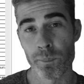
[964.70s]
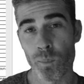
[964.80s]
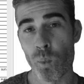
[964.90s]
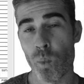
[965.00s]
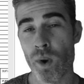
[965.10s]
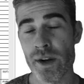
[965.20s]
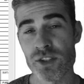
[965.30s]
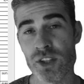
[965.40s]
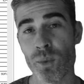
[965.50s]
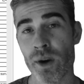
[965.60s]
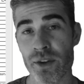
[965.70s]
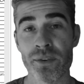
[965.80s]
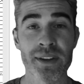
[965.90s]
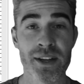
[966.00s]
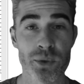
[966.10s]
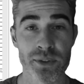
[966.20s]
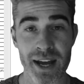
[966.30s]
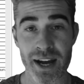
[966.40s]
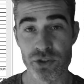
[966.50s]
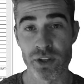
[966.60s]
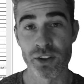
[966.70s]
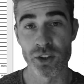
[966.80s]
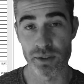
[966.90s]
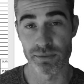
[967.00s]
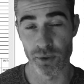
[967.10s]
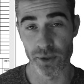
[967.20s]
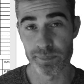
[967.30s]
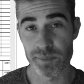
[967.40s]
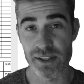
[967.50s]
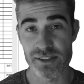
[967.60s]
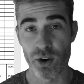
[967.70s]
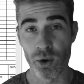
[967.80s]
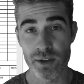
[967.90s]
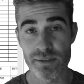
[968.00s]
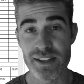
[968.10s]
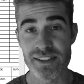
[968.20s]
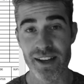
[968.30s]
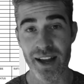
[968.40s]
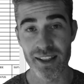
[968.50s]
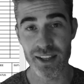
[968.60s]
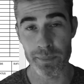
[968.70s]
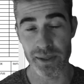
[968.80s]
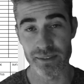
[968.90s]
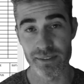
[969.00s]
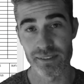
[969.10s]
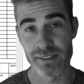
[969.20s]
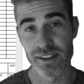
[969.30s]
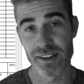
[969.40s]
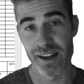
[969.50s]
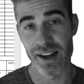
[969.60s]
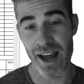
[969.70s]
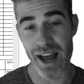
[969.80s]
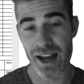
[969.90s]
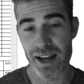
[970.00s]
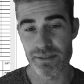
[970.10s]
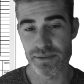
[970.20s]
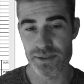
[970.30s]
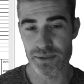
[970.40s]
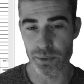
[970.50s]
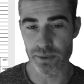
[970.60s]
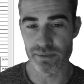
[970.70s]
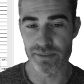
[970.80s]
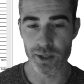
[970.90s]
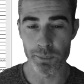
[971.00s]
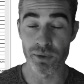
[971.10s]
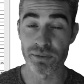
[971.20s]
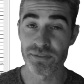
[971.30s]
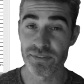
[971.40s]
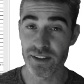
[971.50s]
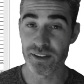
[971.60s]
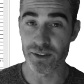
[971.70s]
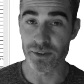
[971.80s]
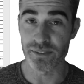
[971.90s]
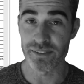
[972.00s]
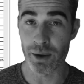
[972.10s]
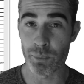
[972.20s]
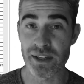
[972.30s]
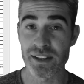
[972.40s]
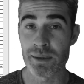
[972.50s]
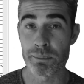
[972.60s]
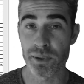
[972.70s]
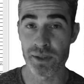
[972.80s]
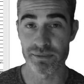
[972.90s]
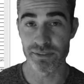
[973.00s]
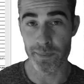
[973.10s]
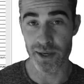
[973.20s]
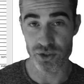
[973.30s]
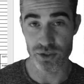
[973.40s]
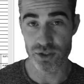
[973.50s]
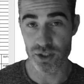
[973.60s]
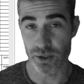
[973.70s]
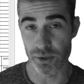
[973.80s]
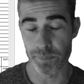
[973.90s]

what do you want your schedule to actually look for? Because all of these elements have certain available fields that we can input information to.